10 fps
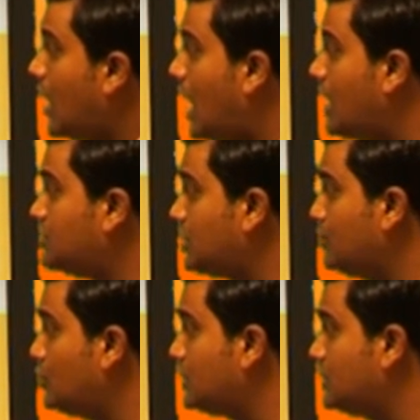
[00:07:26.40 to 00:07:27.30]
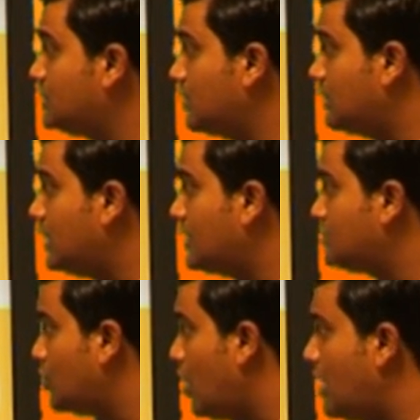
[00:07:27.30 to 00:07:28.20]
Eicher Motors, that
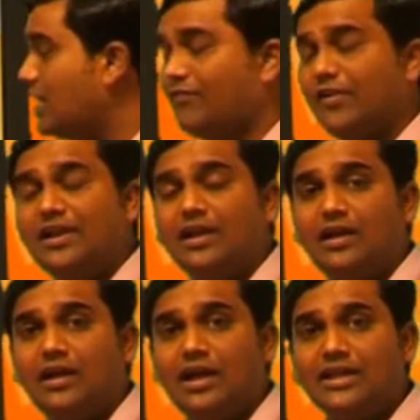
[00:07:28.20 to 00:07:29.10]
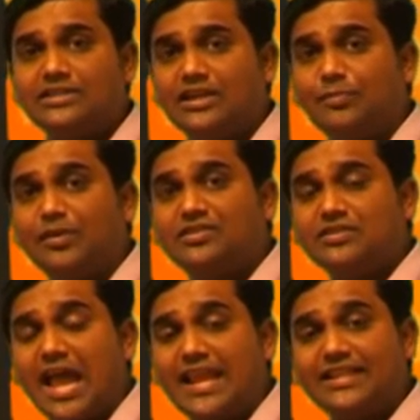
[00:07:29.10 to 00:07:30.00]
is Royal Enfield, has set up
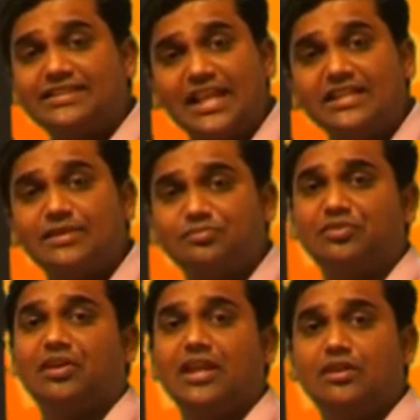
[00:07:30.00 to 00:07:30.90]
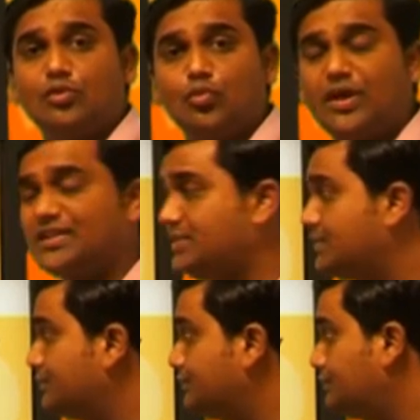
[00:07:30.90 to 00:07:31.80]
its direct sales subsidiary in
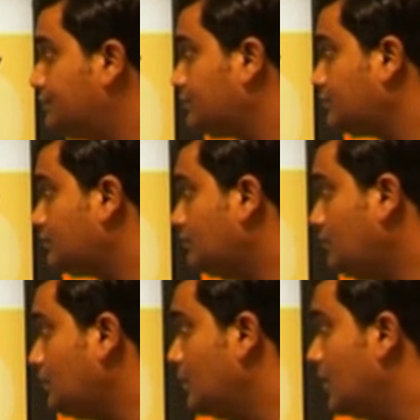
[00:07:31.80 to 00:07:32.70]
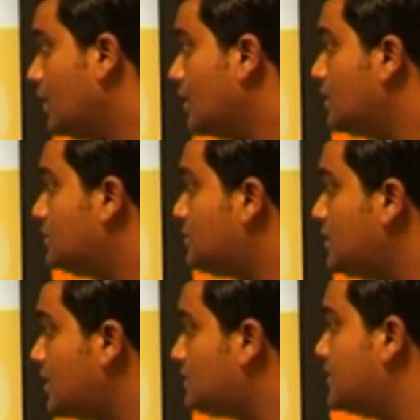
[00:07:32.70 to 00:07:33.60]
US.
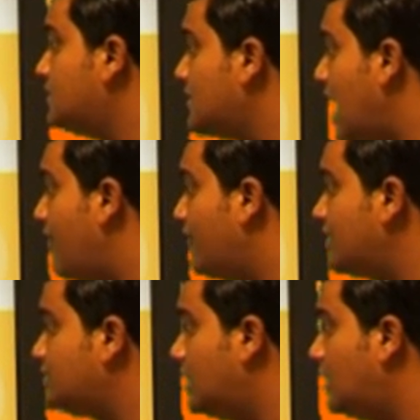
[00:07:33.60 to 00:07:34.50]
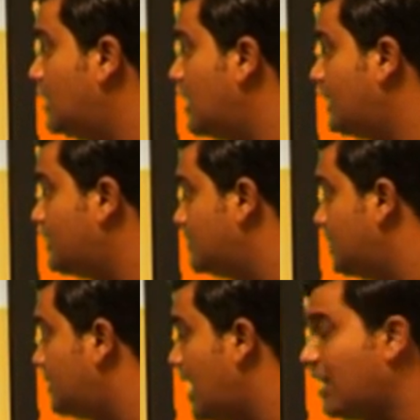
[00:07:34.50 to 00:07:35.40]
CSA's average
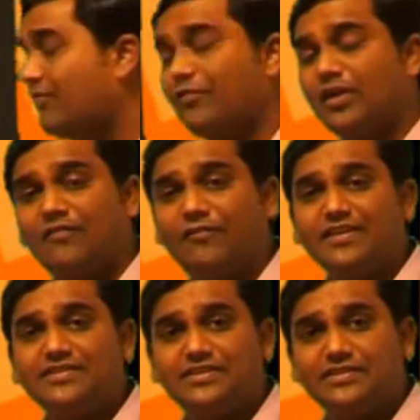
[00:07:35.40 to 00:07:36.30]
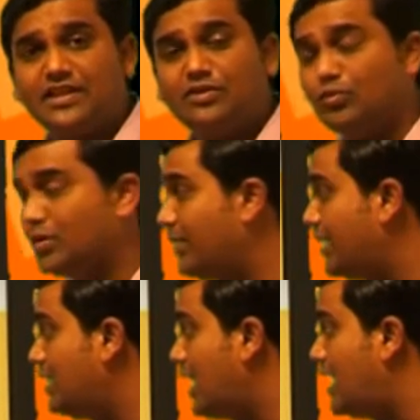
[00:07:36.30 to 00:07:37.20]
electricity tariff for FY16 to
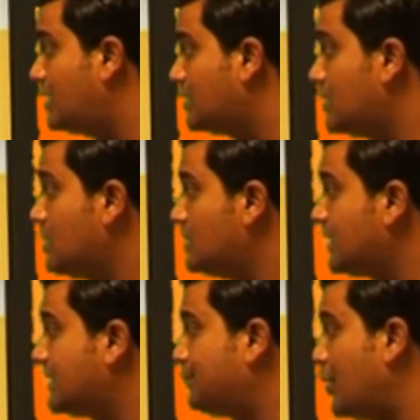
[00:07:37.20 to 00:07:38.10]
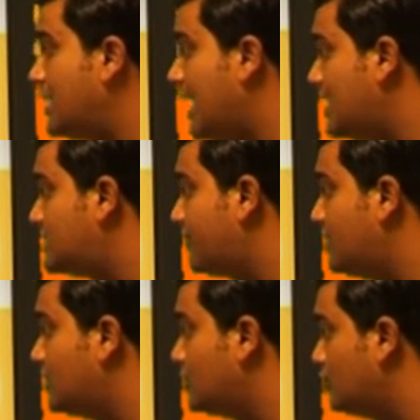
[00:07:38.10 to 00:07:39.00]
remain at
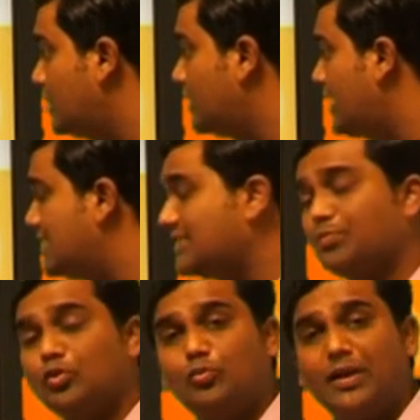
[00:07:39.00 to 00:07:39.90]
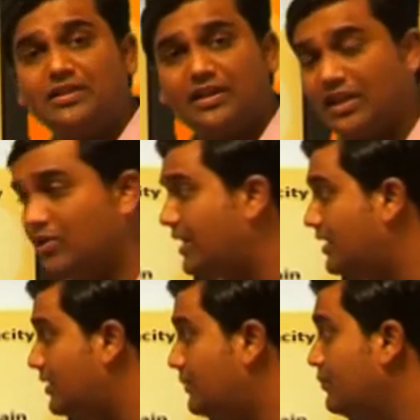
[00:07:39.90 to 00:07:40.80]
6.97 a unit as approved by the
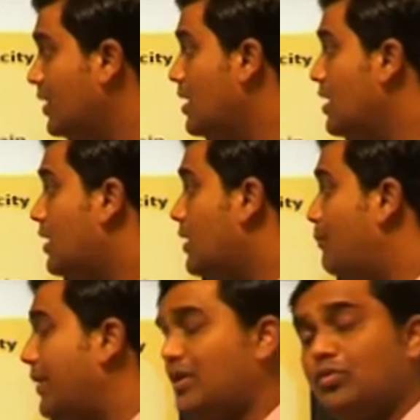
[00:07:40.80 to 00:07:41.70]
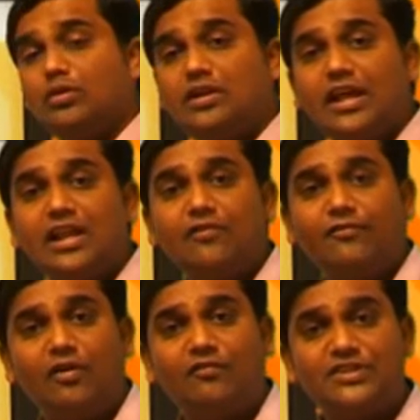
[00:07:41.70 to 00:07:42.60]
regulator, compared to a
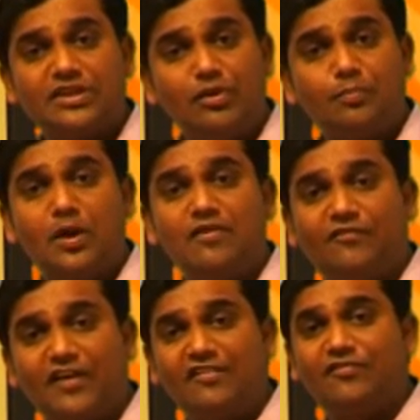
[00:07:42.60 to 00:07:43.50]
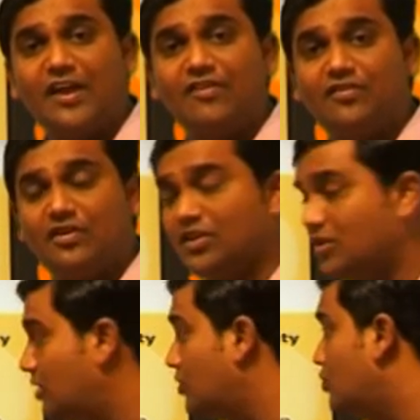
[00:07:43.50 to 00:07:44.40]
tariff of 7.55 a
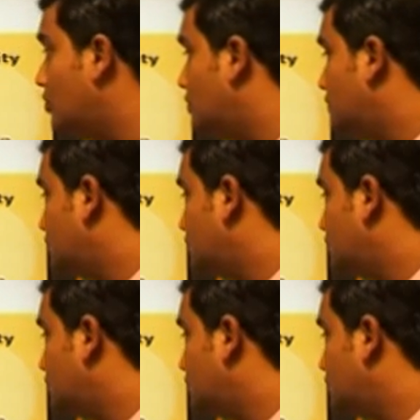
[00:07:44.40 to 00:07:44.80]
year ago.